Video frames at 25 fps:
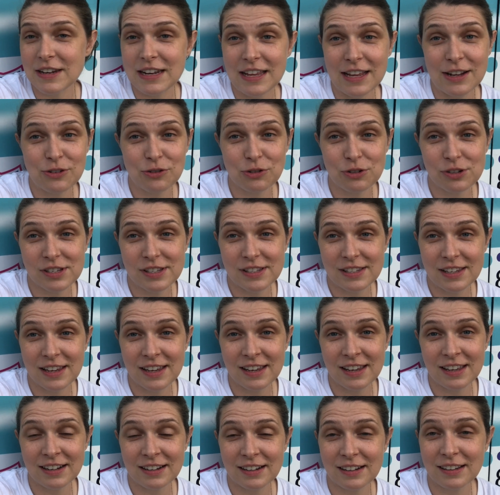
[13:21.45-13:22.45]
an
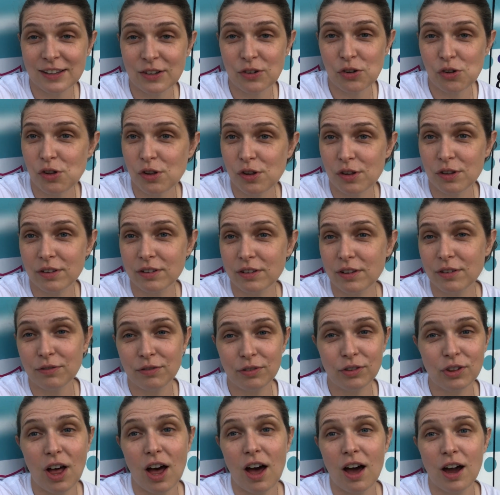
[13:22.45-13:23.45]
interesting little
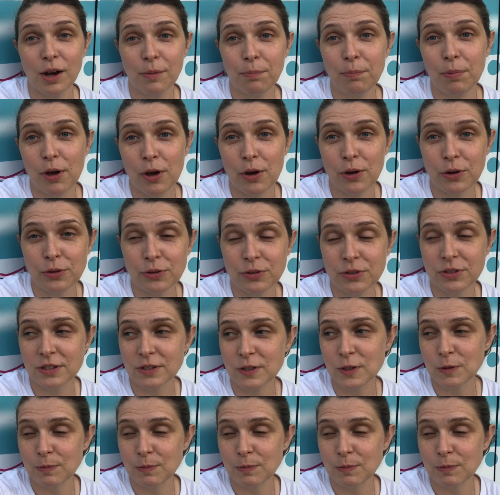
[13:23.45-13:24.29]
vlog post,